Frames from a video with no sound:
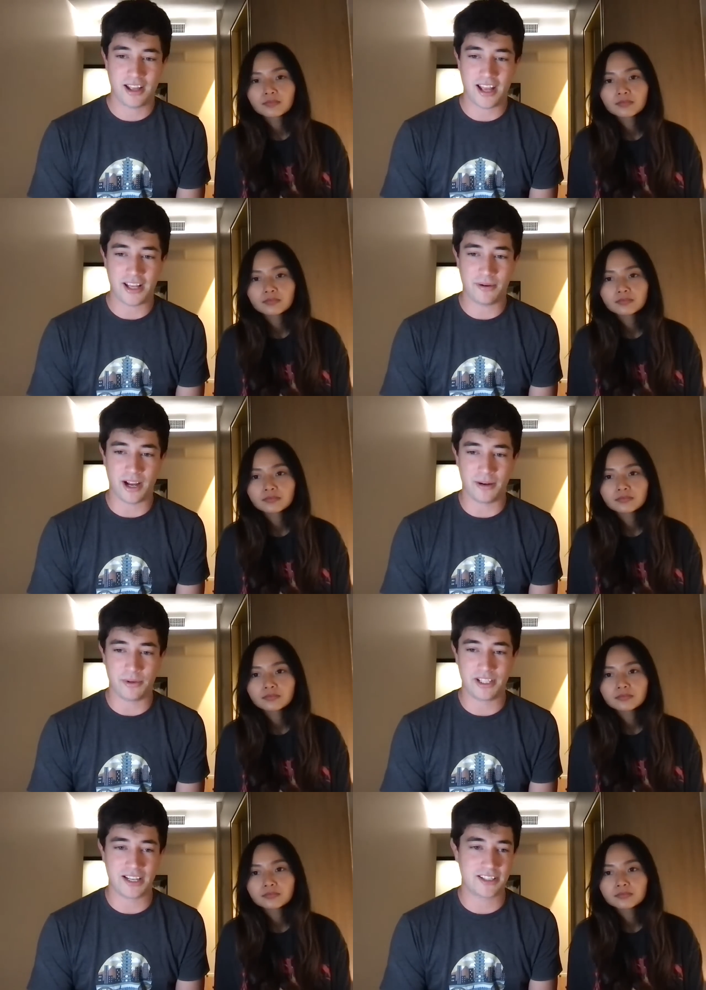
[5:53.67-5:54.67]
Speaker 1: anyway,
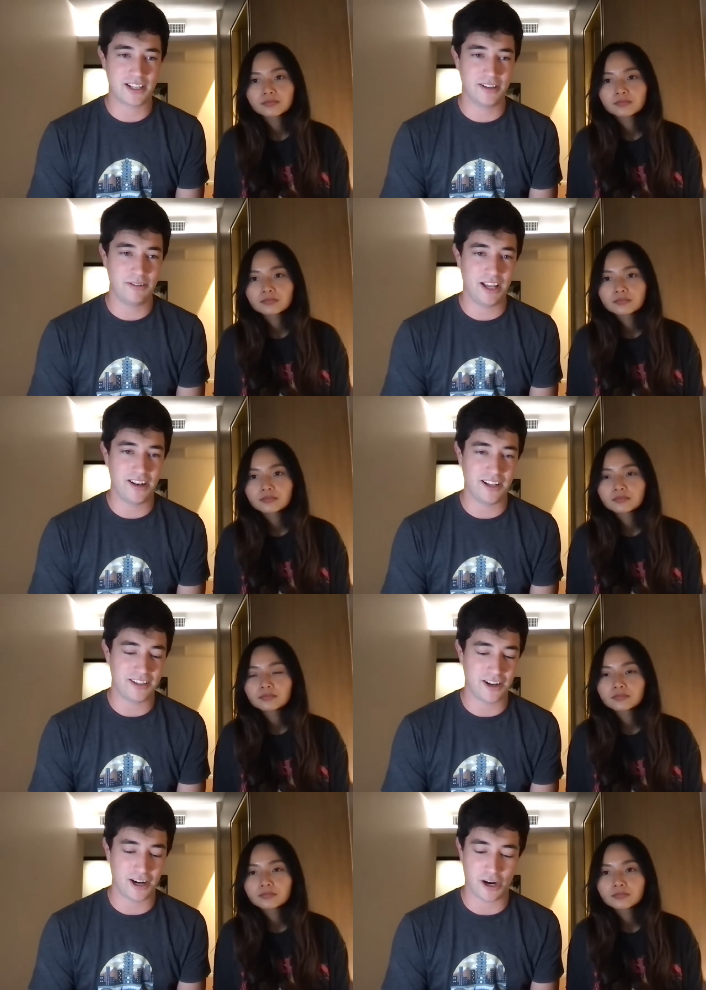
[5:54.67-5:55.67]
we tested and
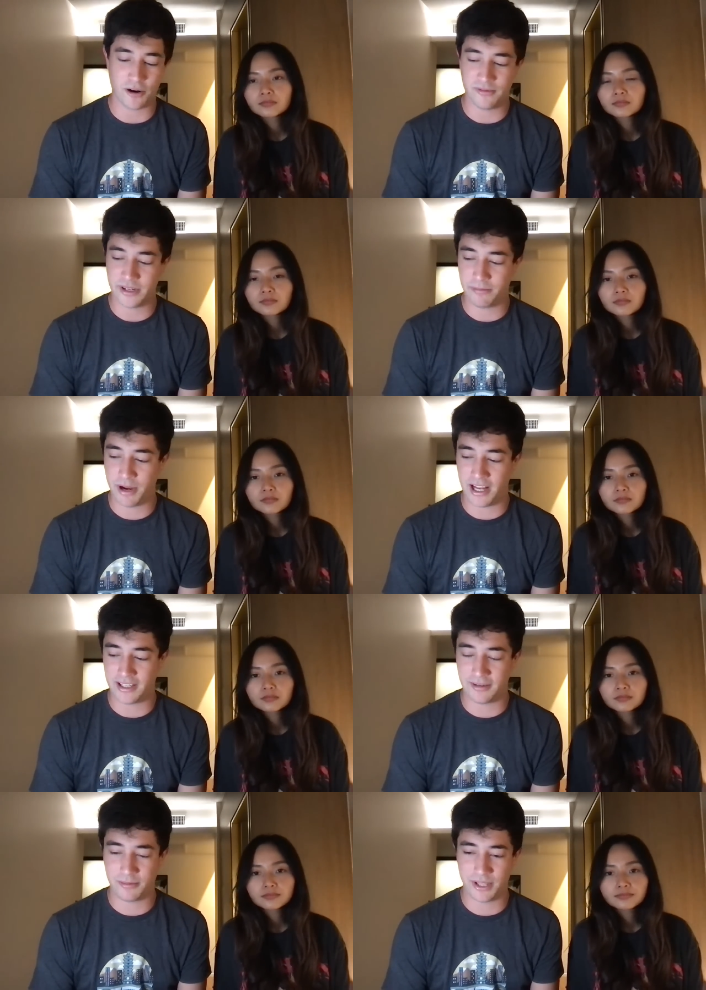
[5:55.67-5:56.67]
it's not COVID,
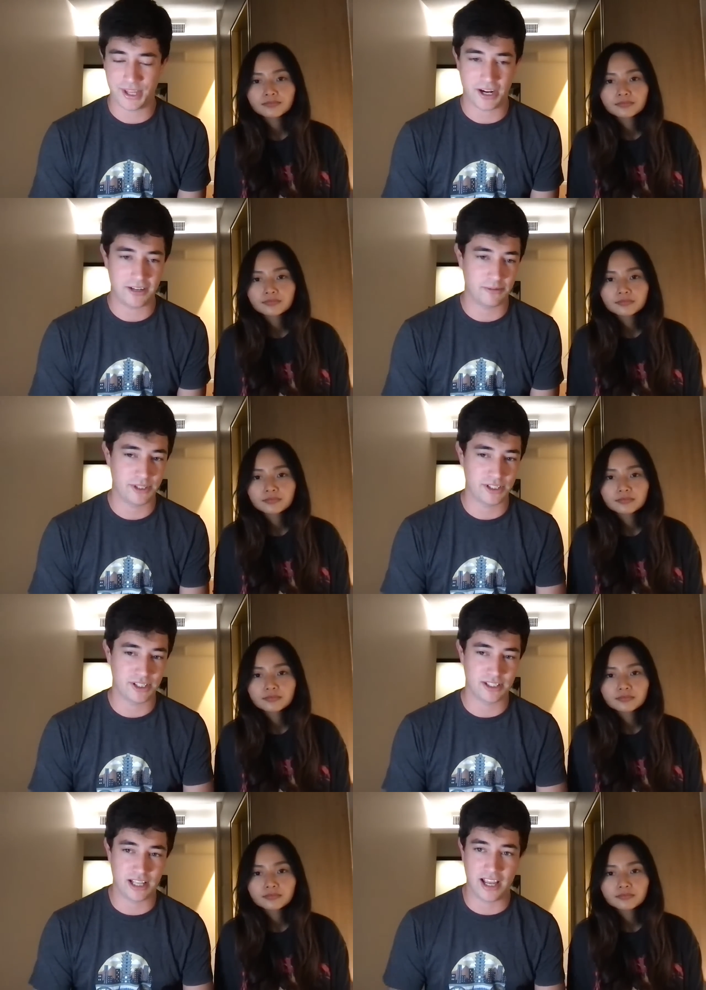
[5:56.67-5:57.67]
but we thought we
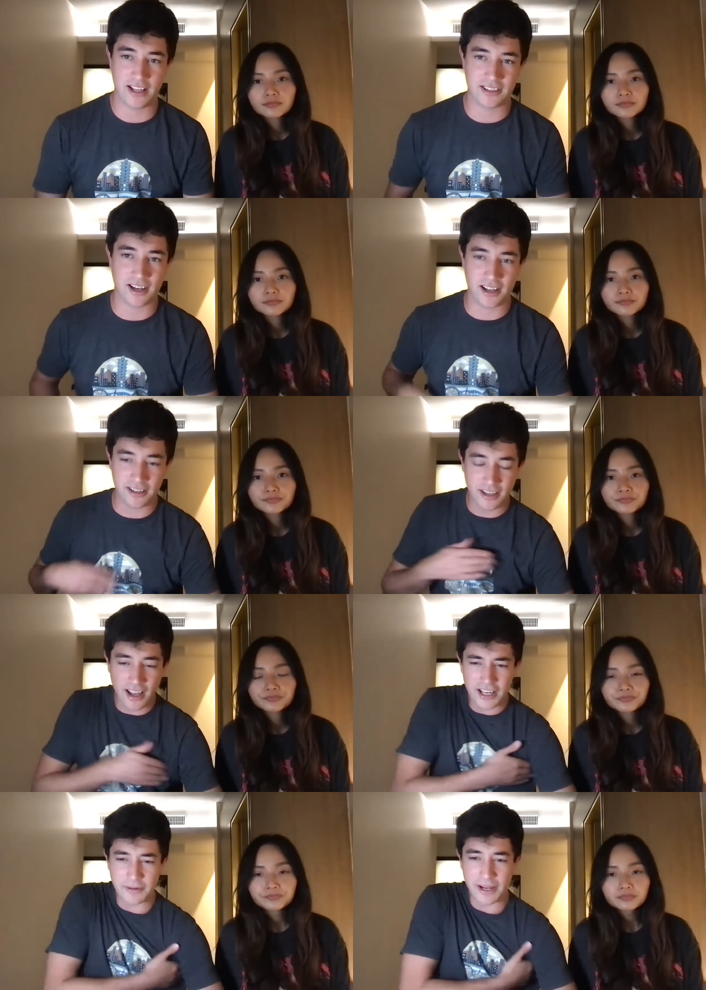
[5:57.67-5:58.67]
should just stay inside.
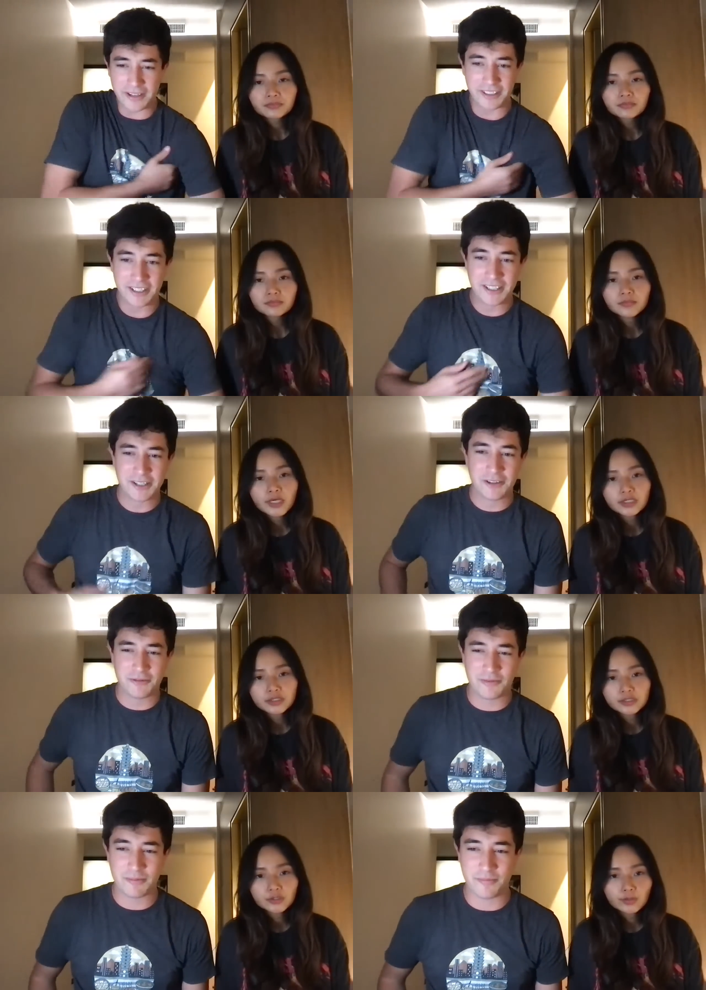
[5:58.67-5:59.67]
Anyway.
Speaker 2: Yeah,
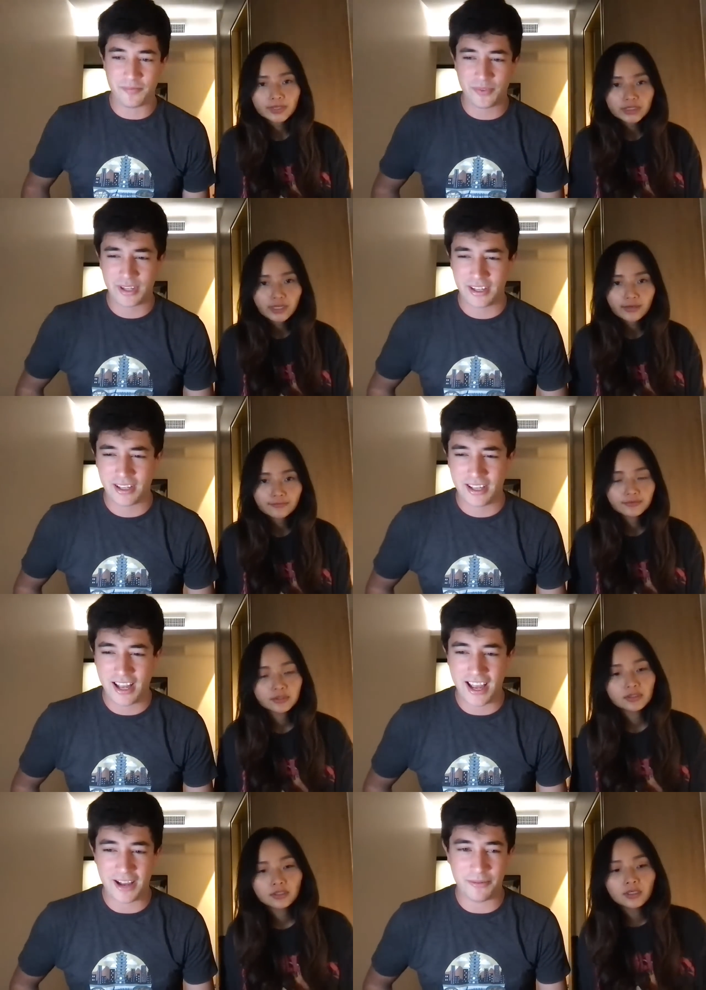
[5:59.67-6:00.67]
just to be safe.
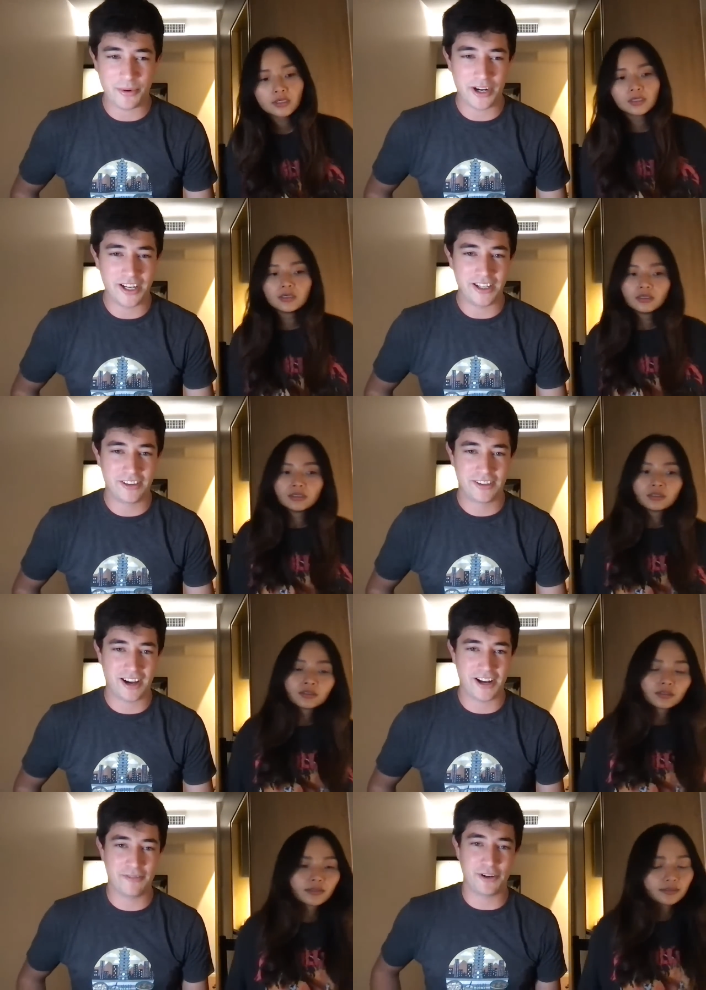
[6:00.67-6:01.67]
Speaker 1: And we
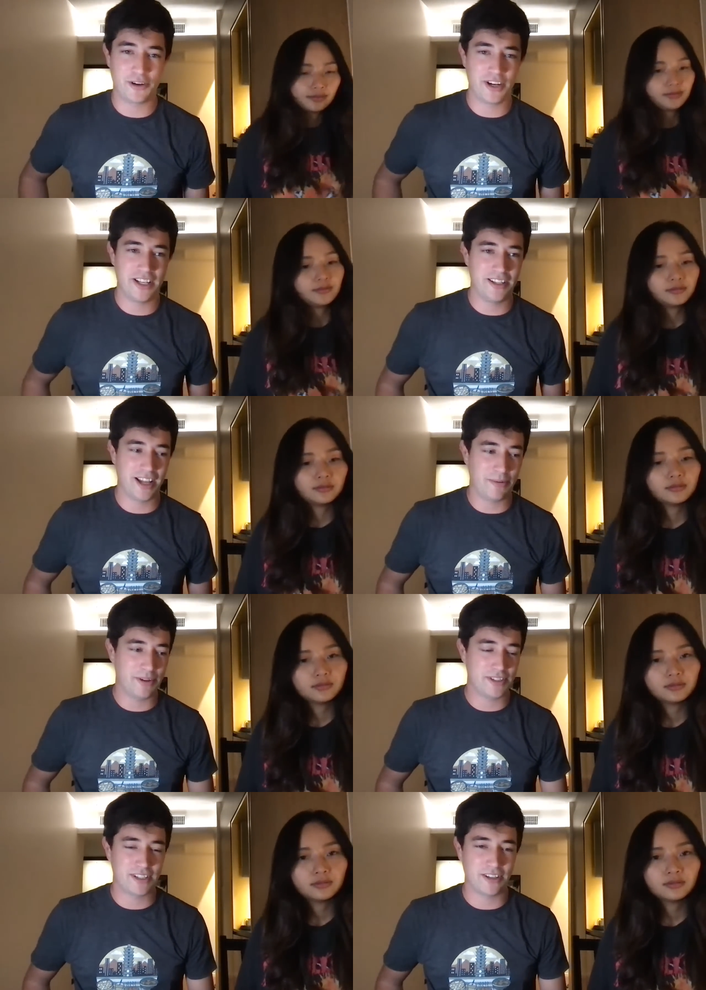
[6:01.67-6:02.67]
kind of agreed that
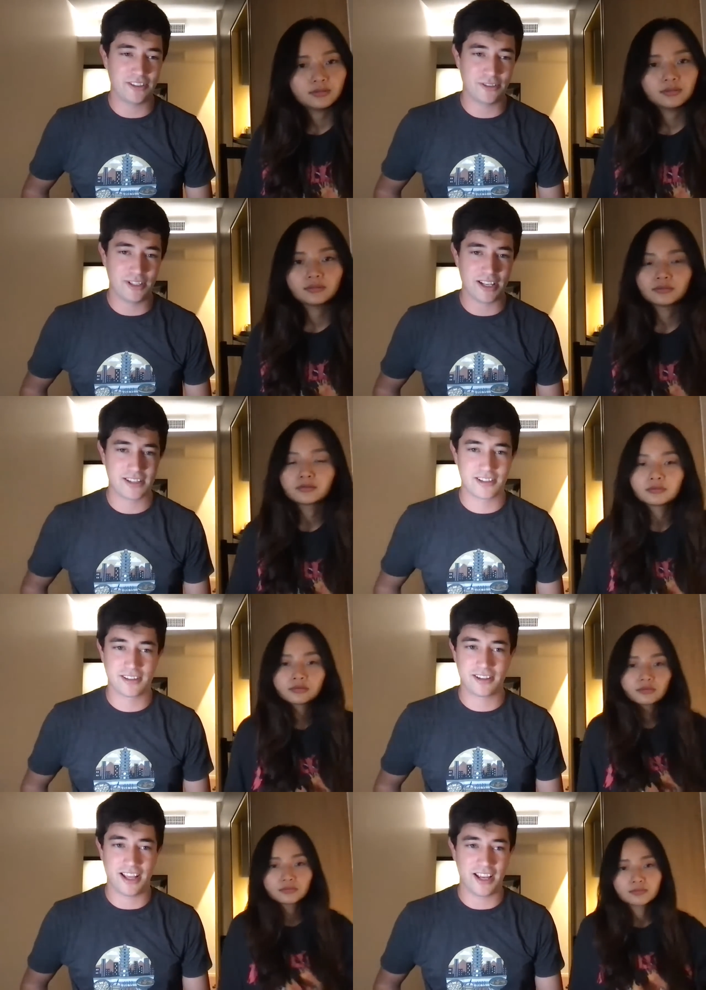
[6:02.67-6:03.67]
we'd still do
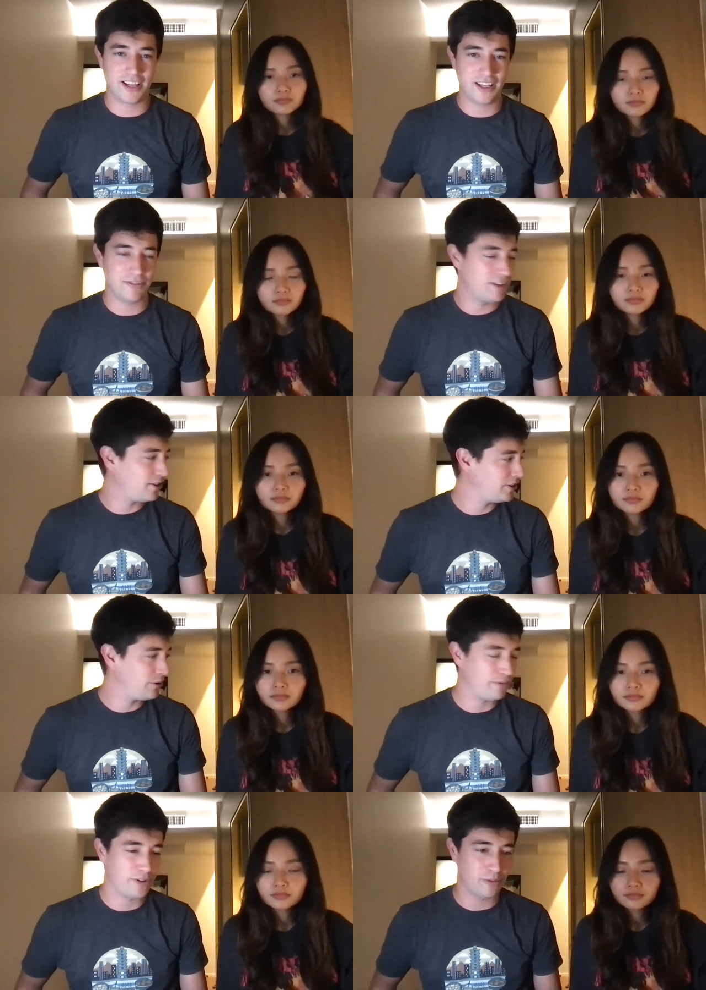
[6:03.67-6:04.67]
this thing, even though
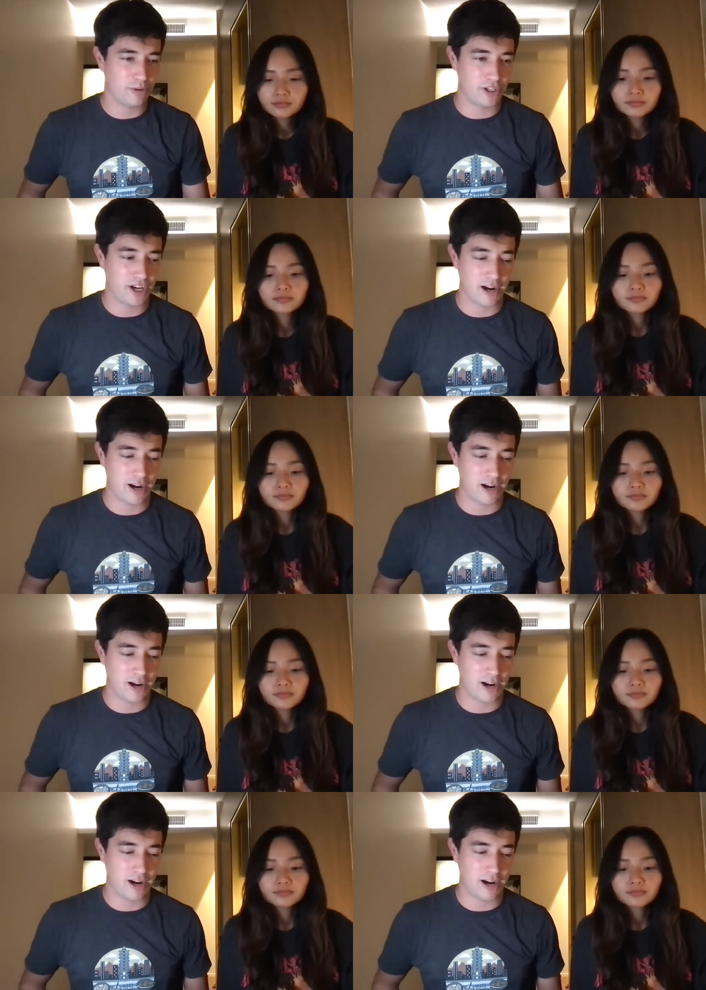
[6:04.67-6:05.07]
you were feeling pretty